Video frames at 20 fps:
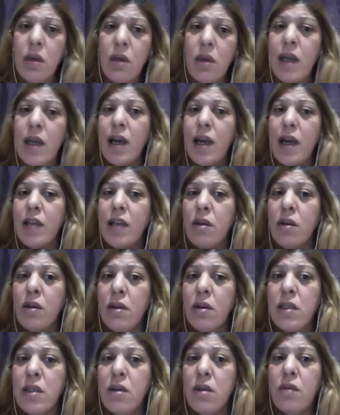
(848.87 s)
and
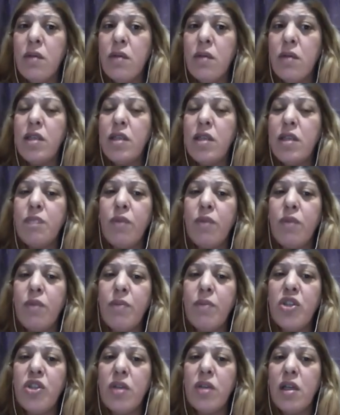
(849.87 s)
also it is
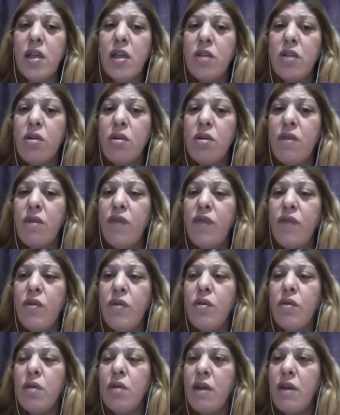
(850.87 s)
proportional to the
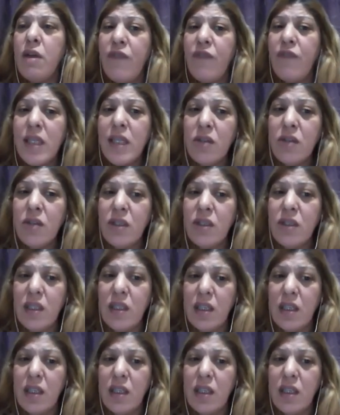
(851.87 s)
fluid viscosity.